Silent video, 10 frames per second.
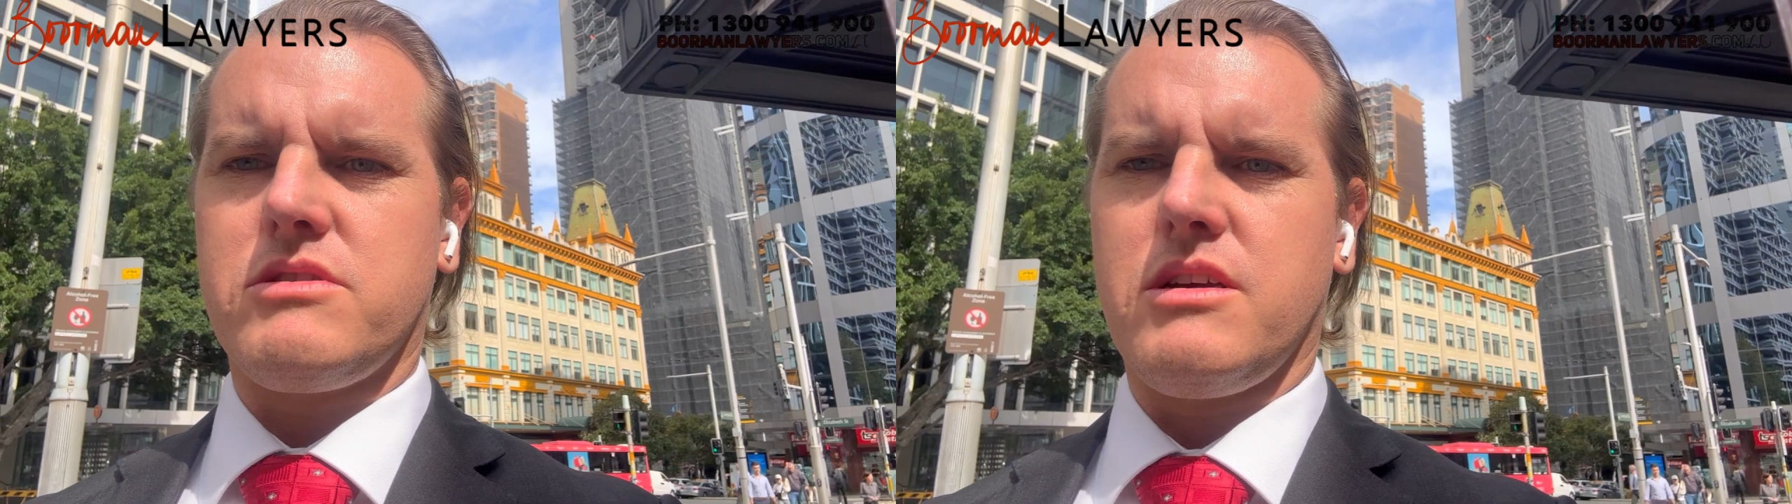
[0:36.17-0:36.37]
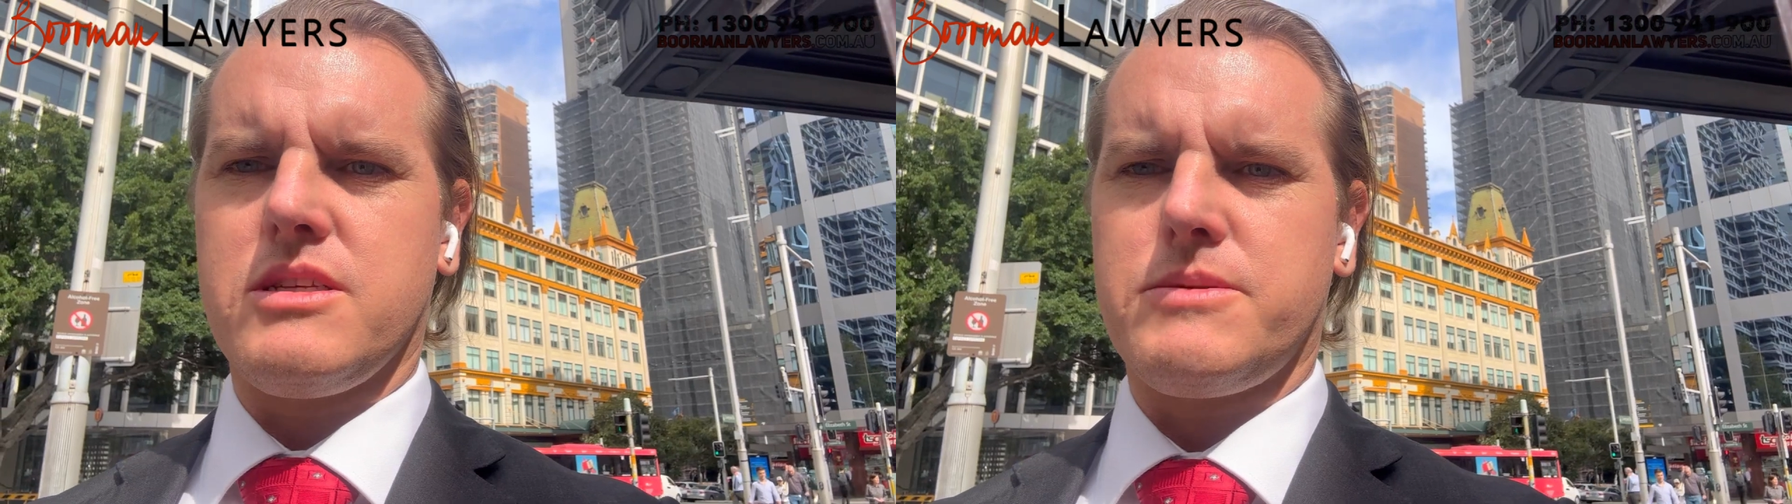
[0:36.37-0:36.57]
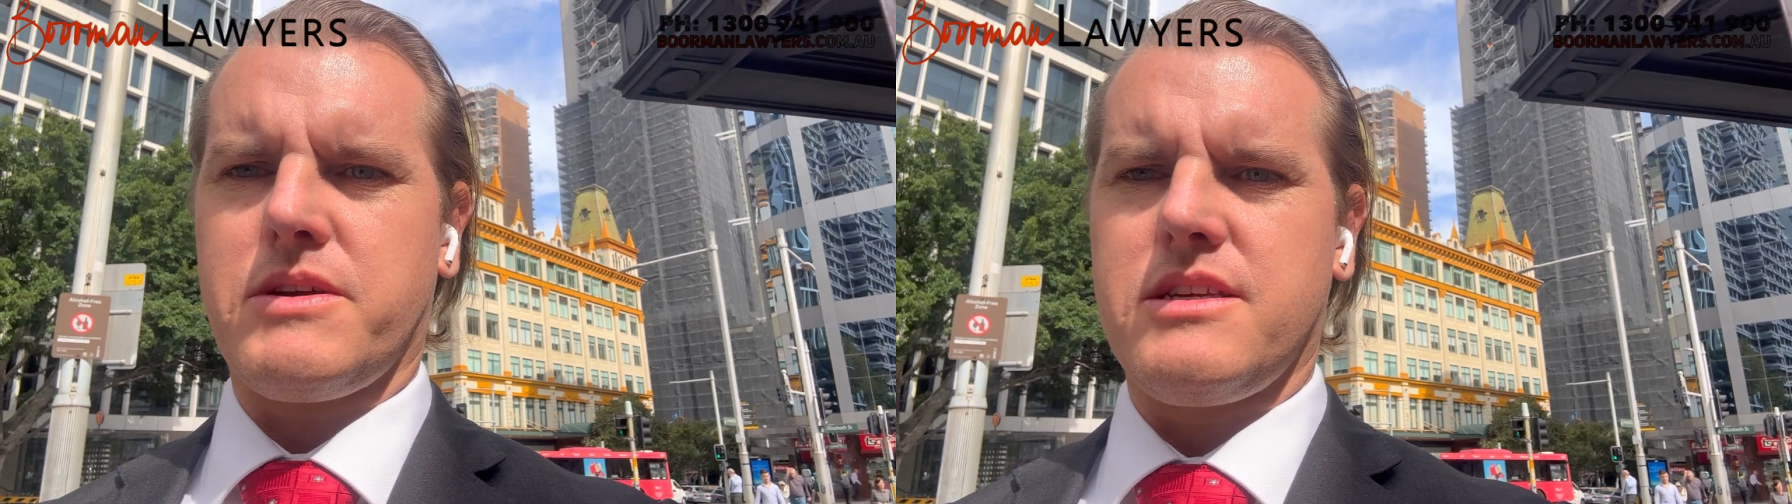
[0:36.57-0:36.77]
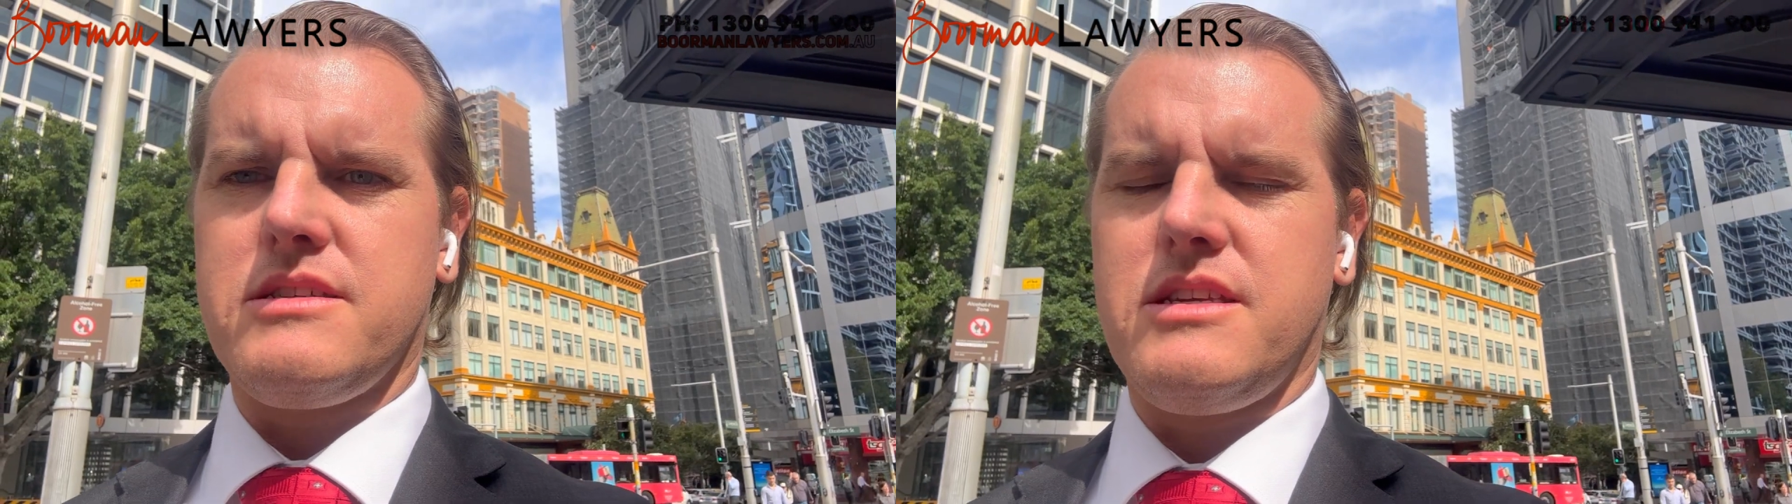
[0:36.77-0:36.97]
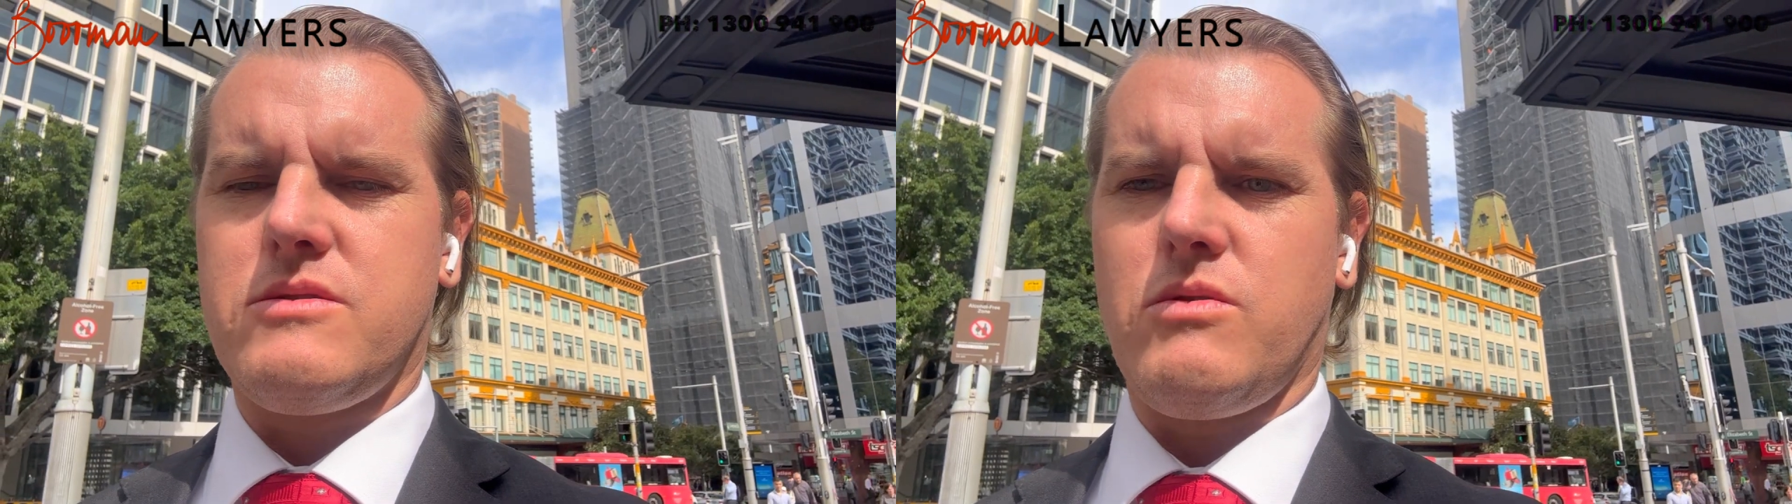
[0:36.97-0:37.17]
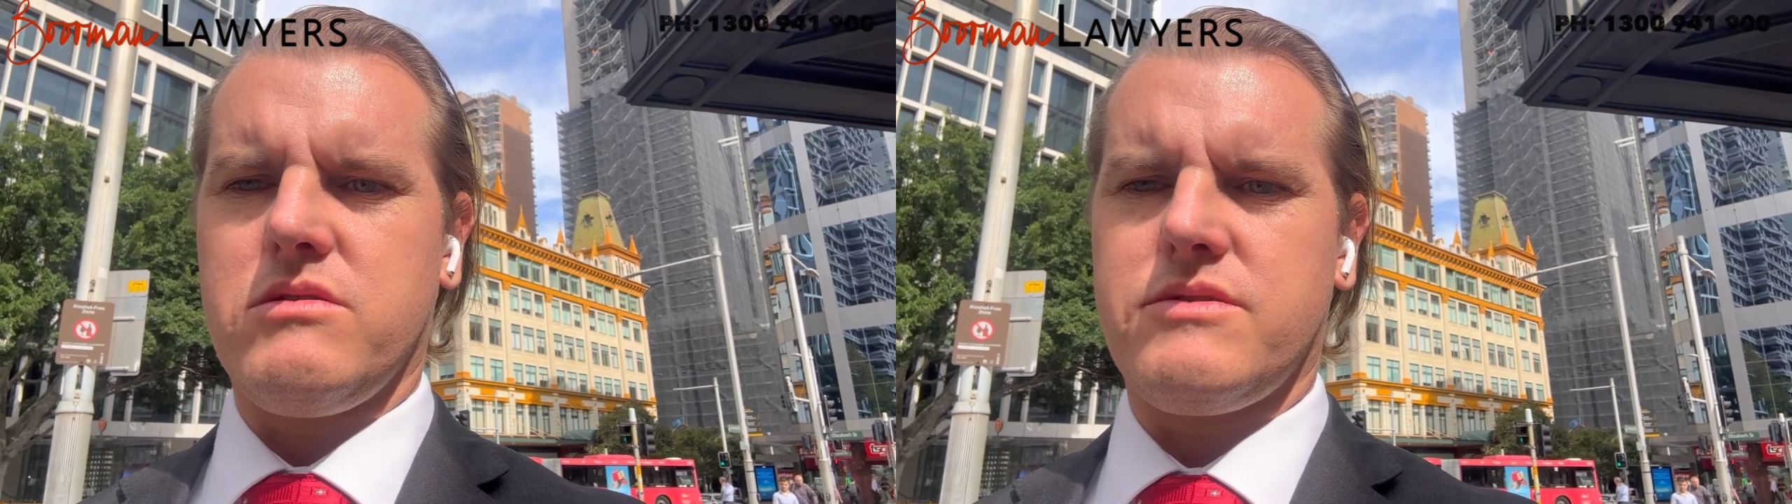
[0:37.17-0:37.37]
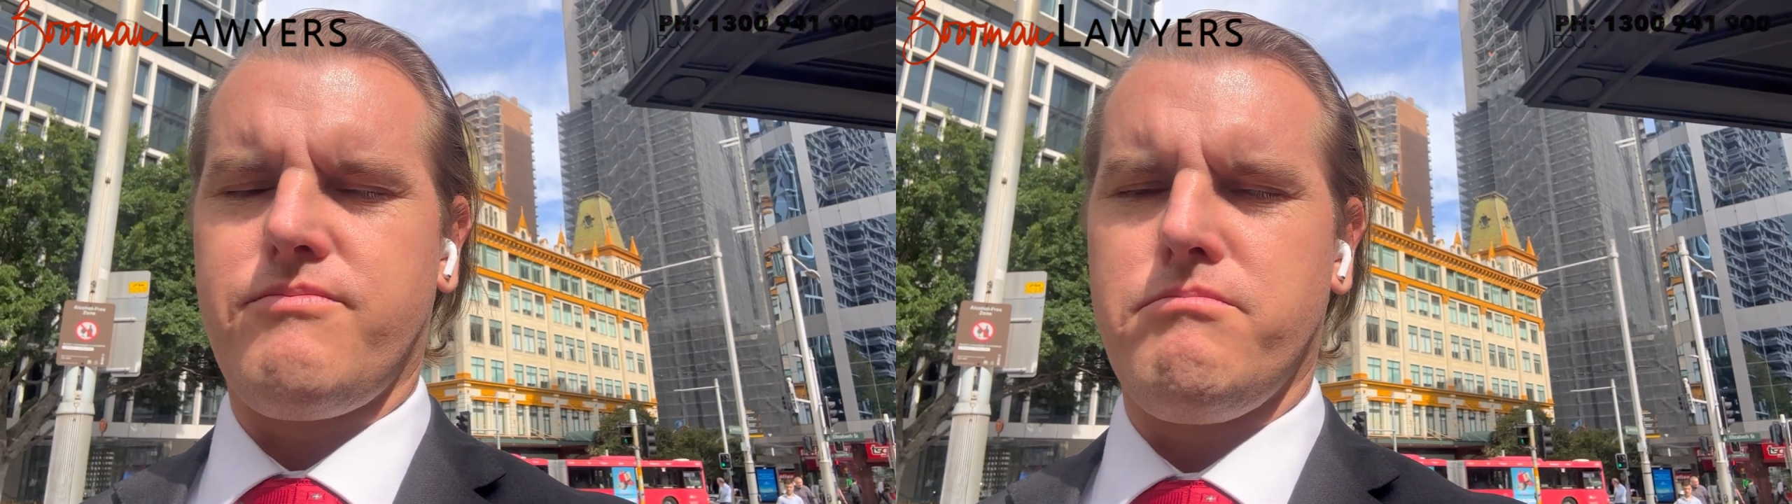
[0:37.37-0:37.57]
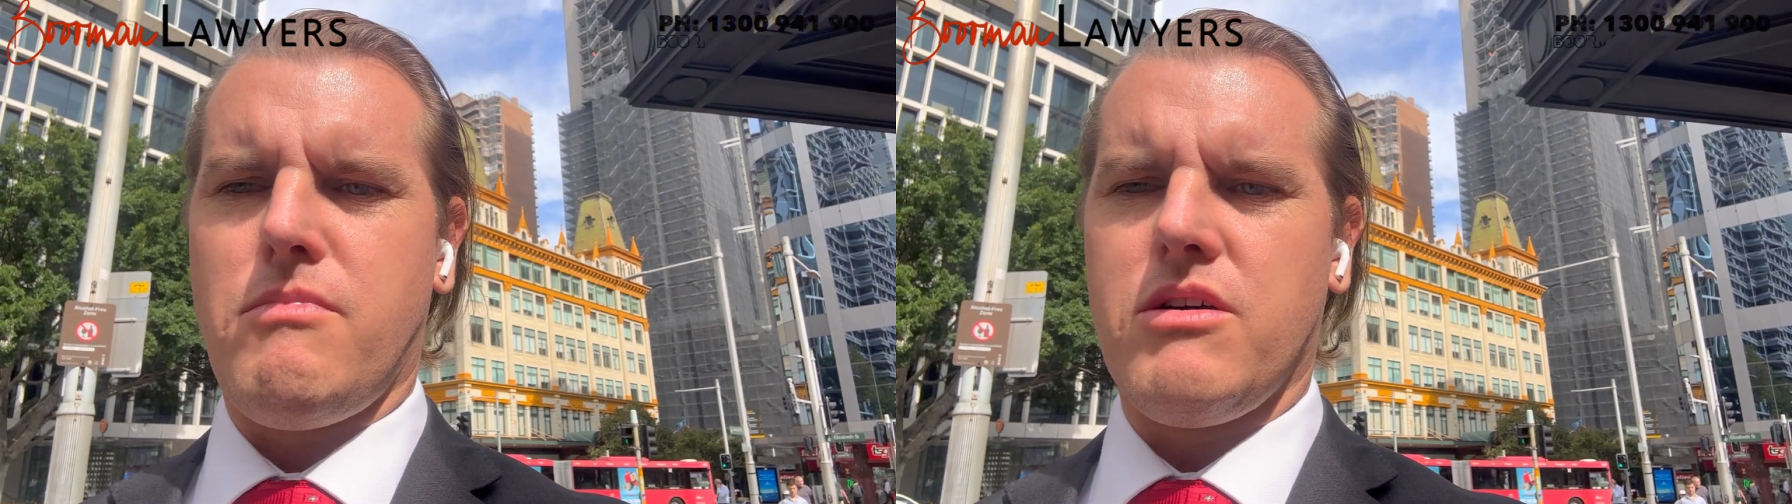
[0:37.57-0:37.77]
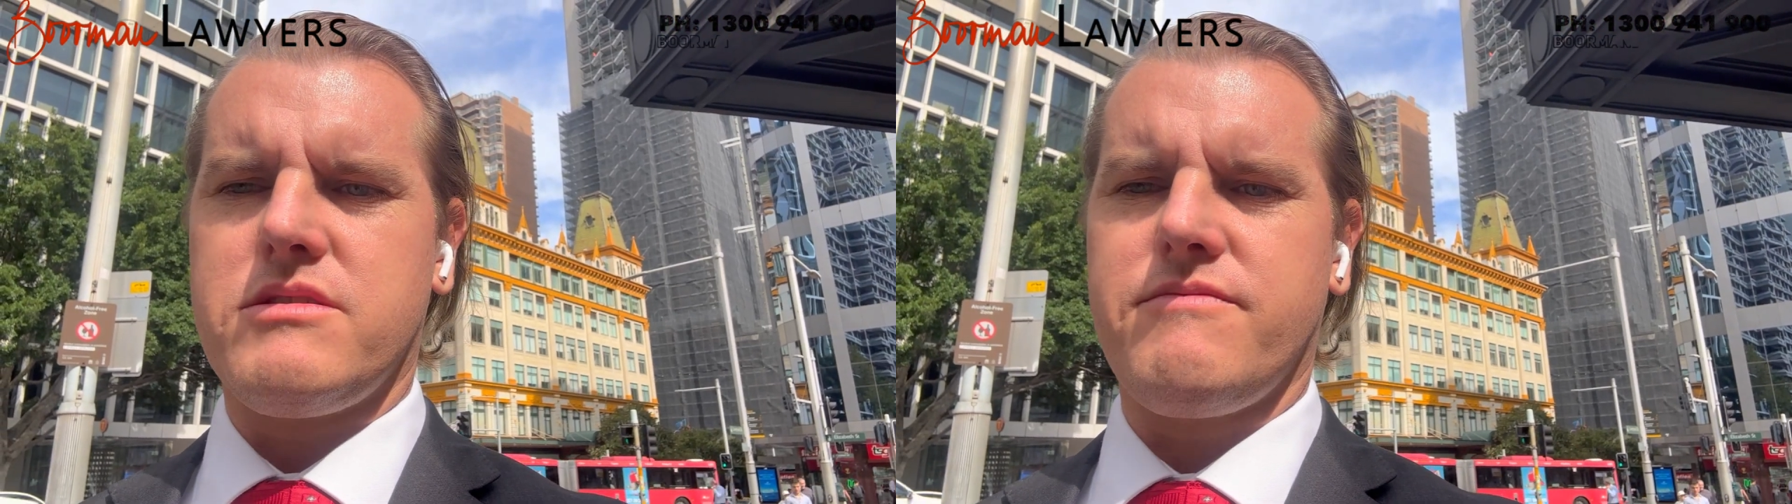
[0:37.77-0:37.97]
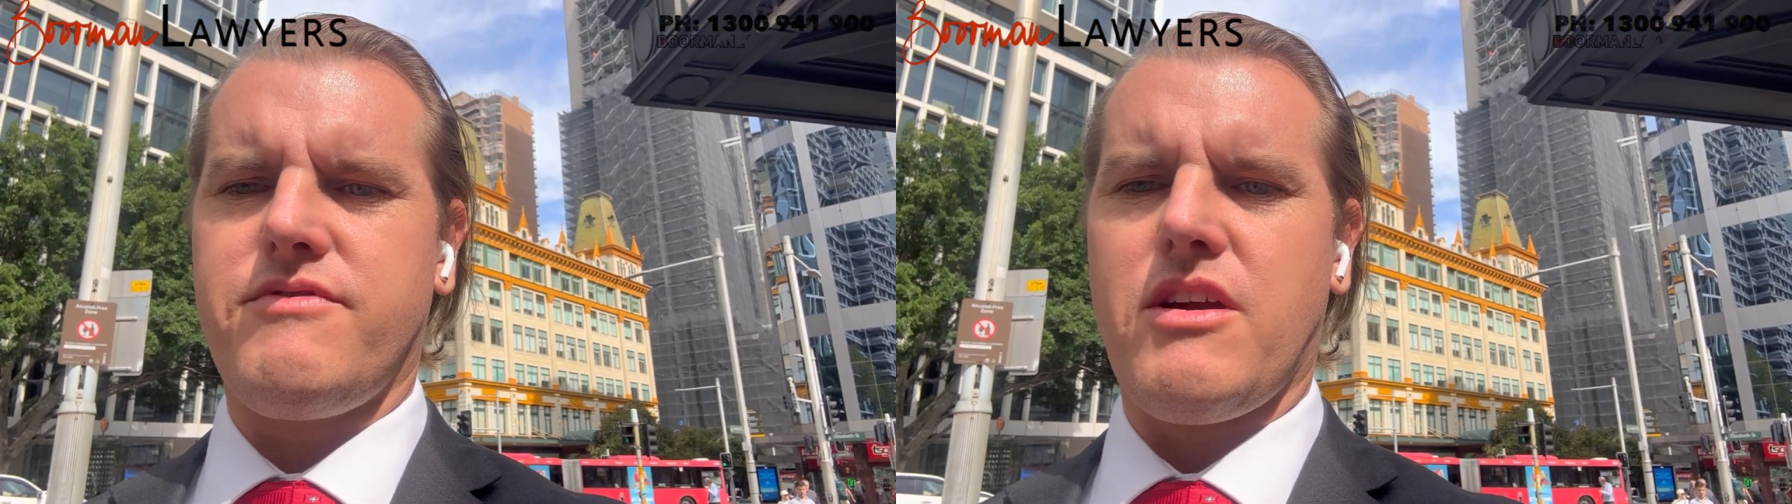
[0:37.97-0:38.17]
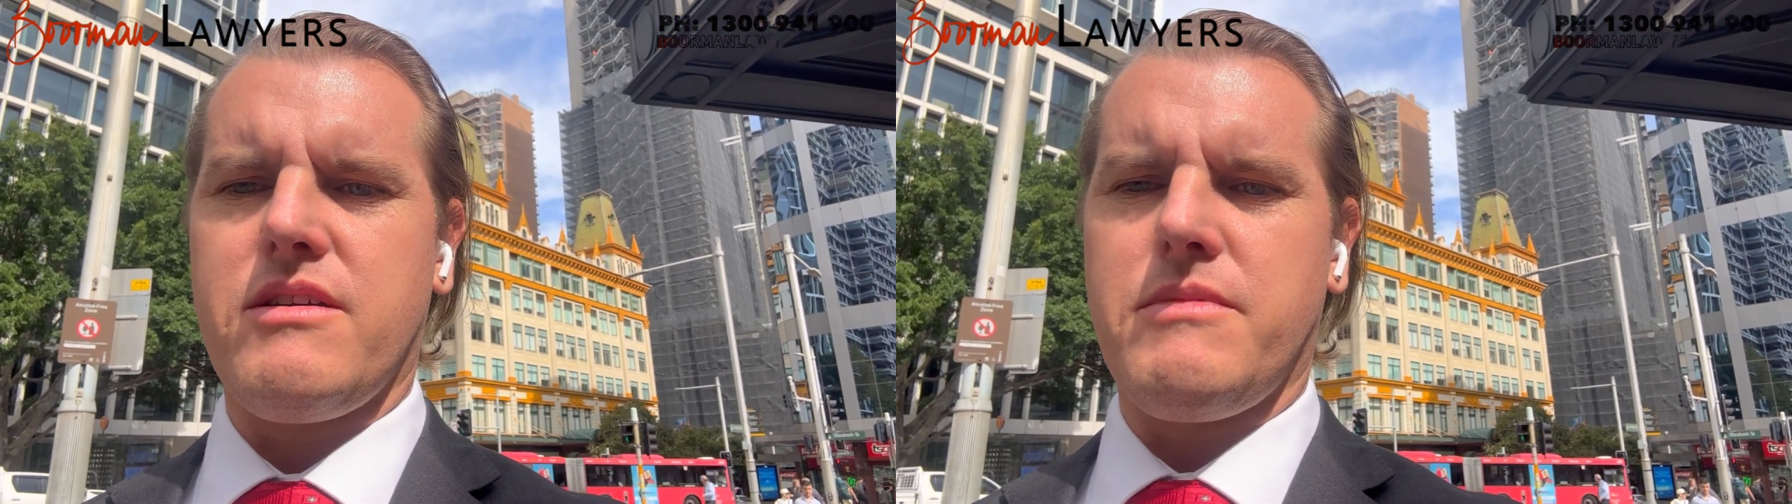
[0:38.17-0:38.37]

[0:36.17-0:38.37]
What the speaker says: terms because this was very